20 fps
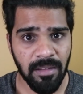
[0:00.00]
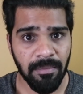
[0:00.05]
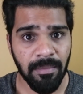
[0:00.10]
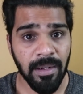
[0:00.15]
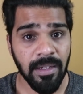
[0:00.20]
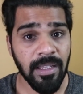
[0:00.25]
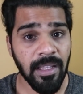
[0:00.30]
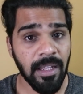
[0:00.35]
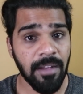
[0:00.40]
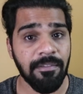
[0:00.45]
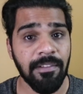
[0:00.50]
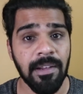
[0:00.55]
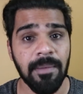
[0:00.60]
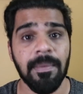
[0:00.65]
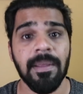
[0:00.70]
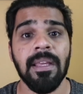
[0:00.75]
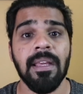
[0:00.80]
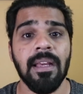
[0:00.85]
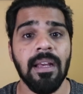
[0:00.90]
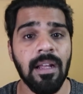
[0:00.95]
but there will
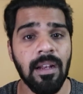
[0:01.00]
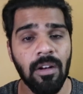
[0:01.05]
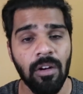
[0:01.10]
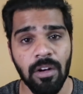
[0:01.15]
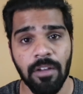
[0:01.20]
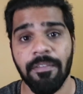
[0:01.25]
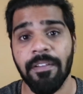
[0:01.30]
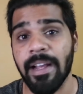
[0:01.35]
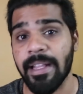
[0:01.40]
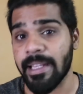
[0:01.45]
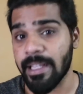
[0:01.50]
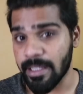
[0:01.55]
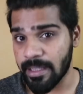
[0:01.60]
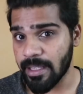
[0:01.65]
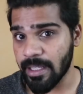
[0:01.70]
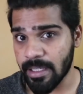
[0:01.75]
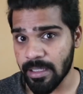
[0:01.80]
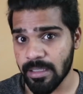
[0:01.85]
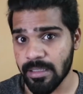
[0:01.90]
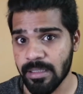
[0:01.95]
be a lot of other
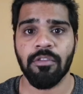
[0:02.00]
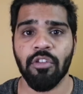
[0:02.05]
things.